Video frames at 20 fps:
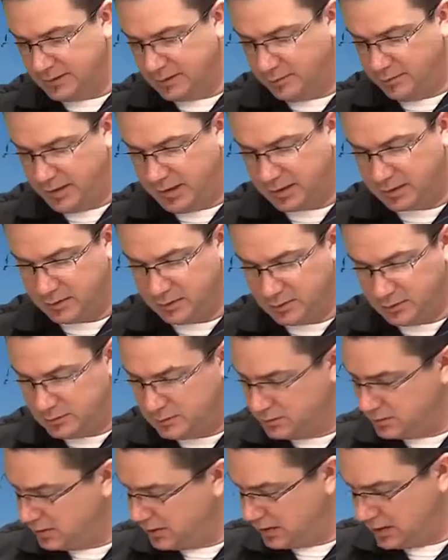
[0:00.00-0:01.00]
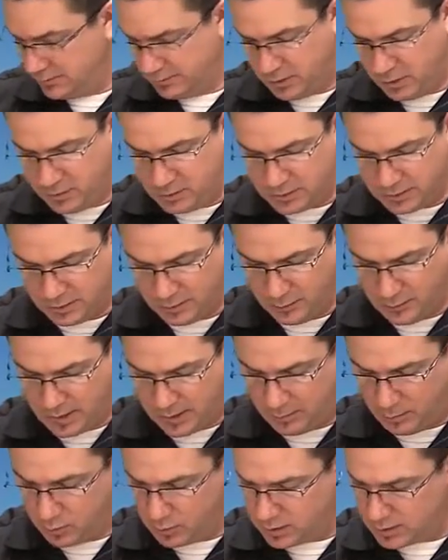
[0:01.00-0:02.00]
little bit of glue. Usually when
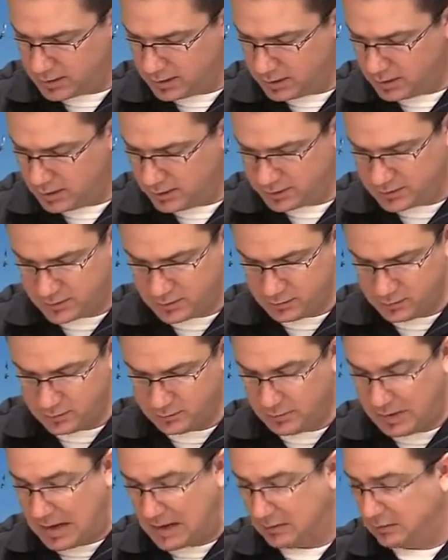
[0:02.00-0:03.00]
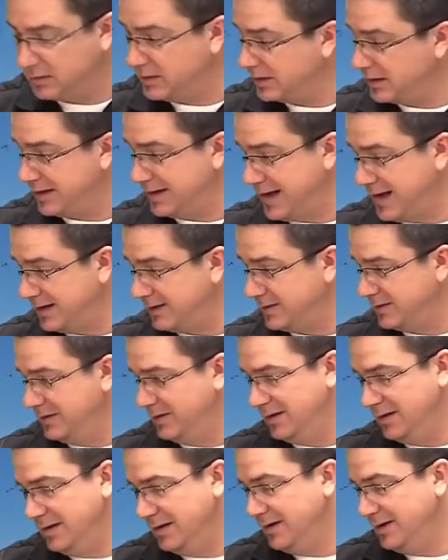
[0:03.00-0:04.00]
I'm working on a student model clarinet,
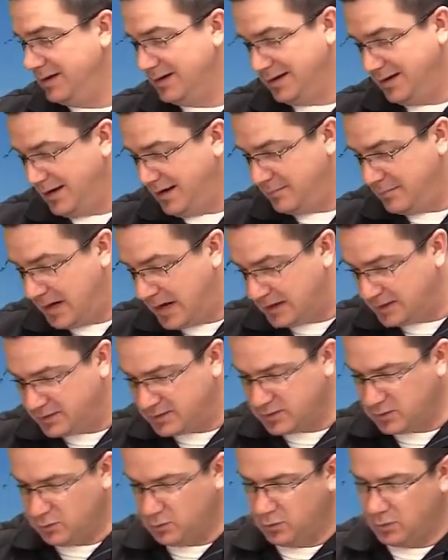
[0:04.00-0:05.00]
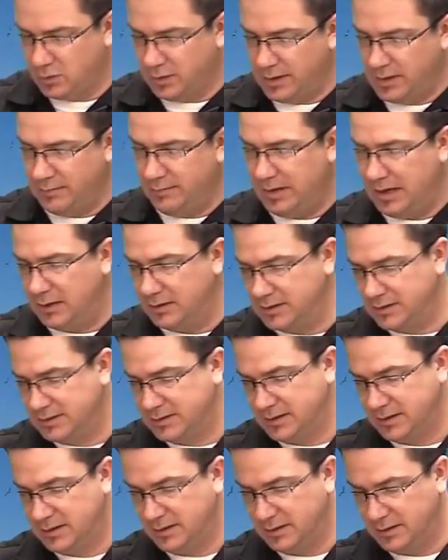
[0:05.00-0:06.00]
I'm not so worried about
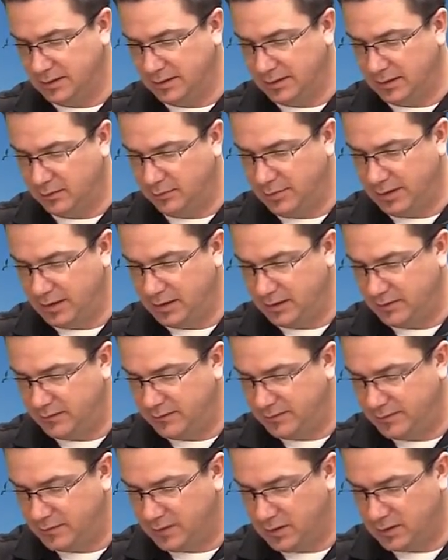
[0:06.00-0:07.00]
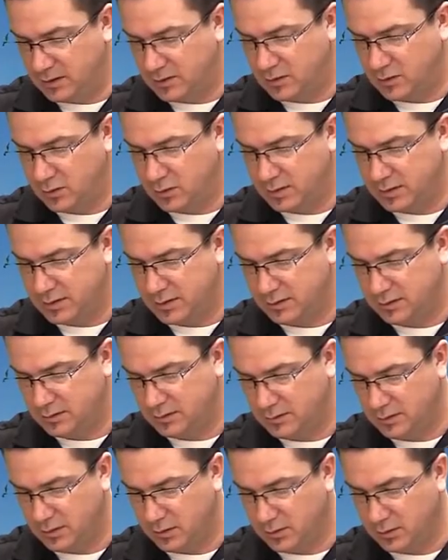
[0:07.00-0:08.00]
just the little bit of cork
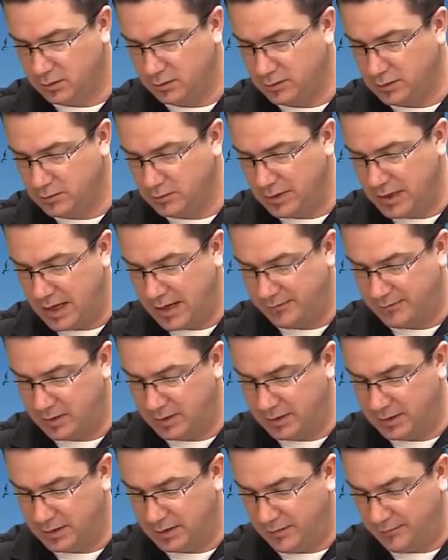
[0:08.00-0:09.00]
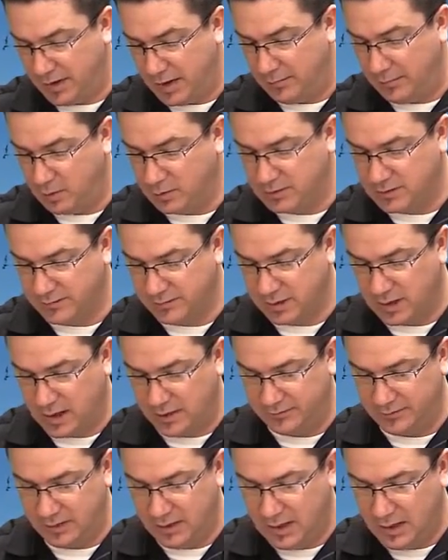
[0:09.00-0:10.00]
or glue that we have on here. I've got most of it
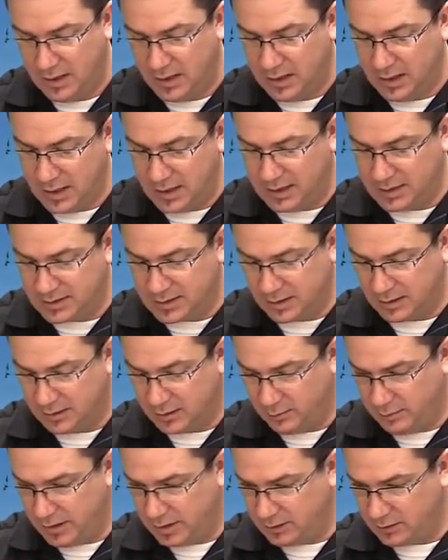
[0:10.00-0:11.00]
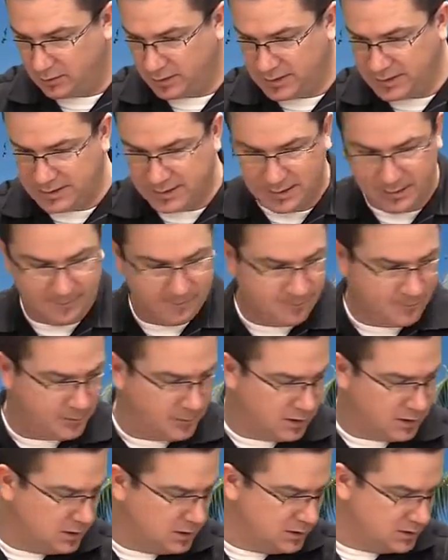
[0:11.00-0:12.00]
off. It is a little bit greasy,
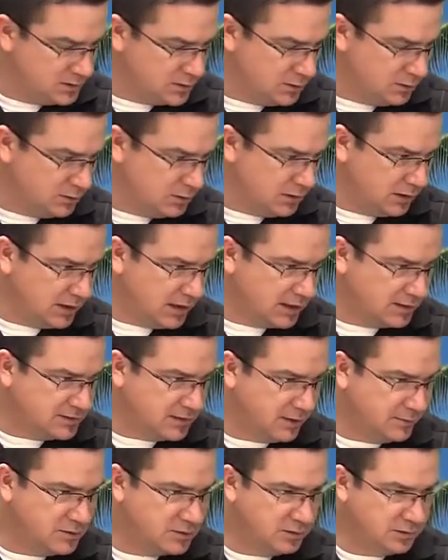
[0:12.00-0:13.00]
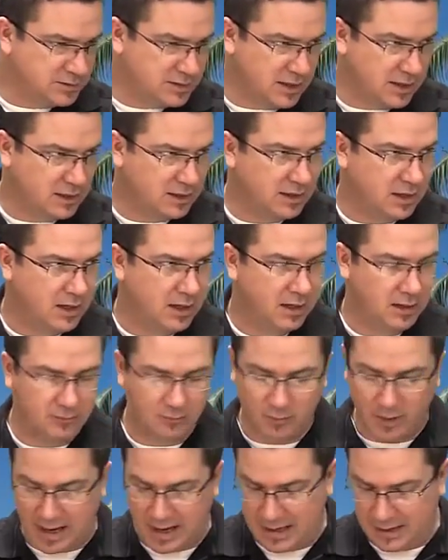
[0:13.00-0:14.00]
so a lot of times you'll take a
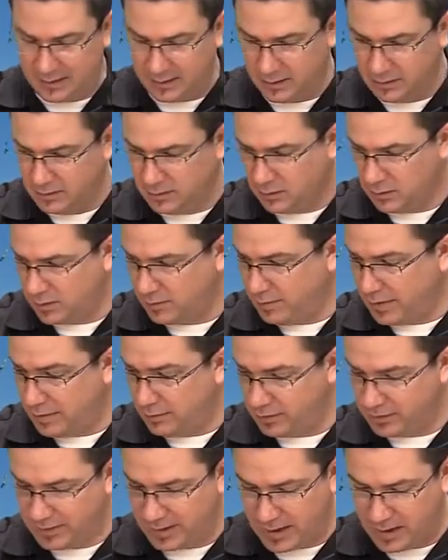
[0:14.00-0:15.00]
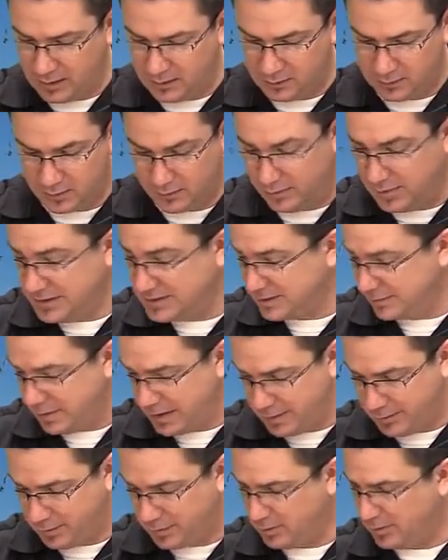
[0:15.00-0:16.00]
rag or a paper towel or a piece of
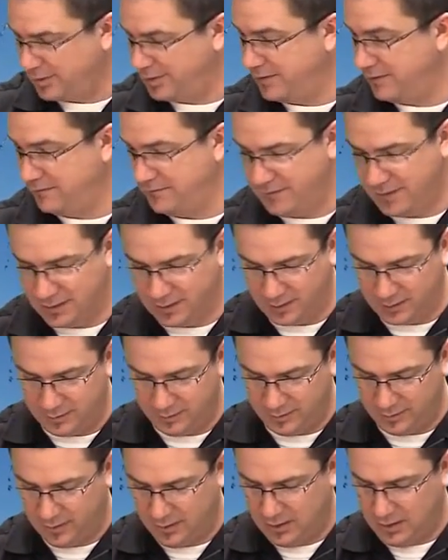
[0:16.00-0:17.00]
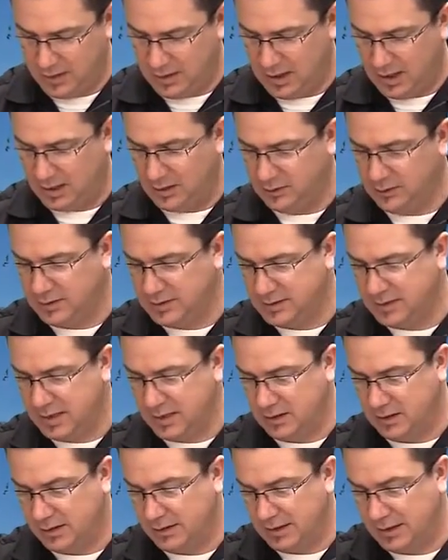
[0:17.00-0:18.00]
paper or your fingers, and you just
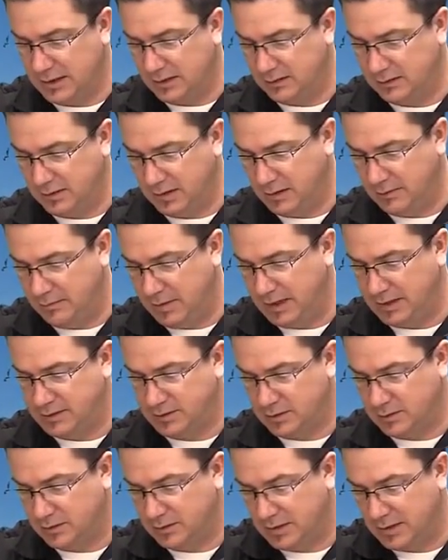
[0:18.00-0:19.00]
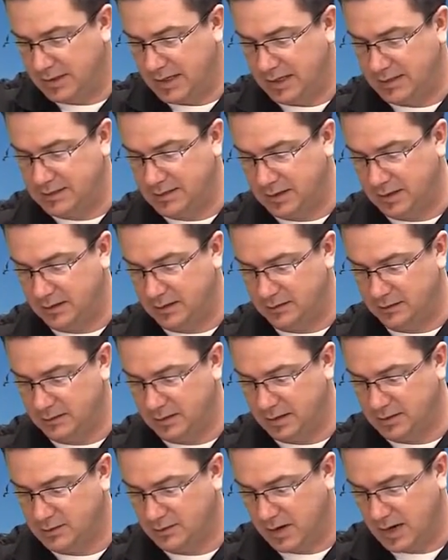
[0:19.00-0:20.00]
get on there and make sure that that's a
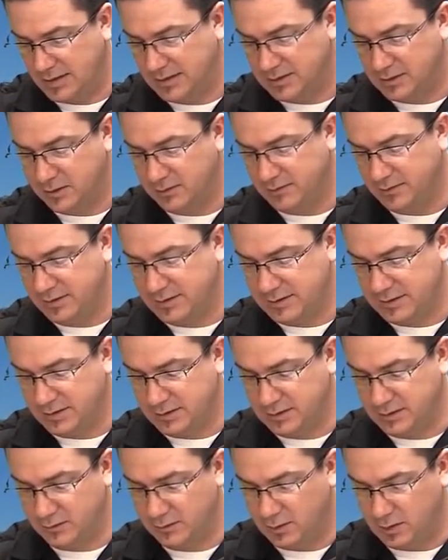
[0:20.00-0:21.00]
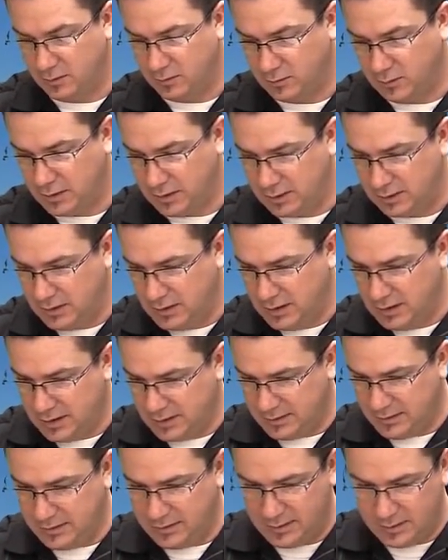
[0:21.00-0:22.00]
dry surface, because you don't want
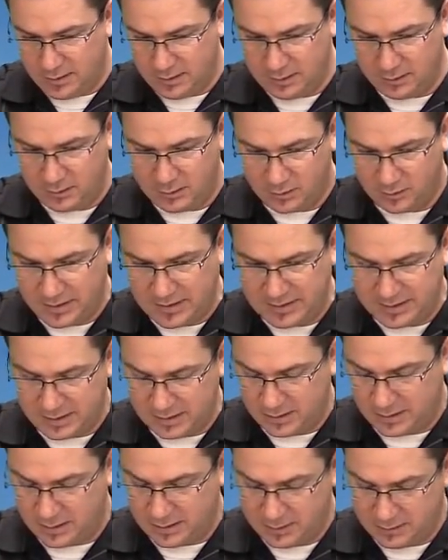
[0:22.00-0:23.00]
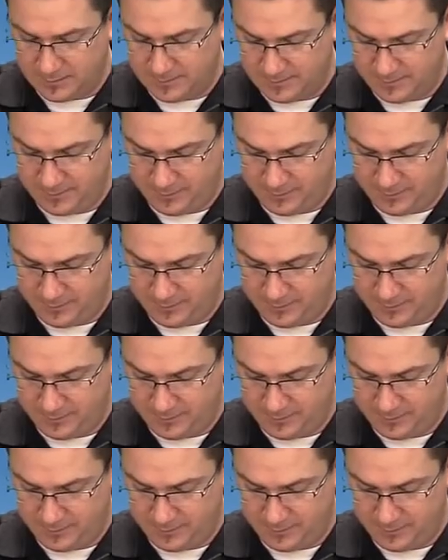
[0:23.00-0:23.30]
the grease and the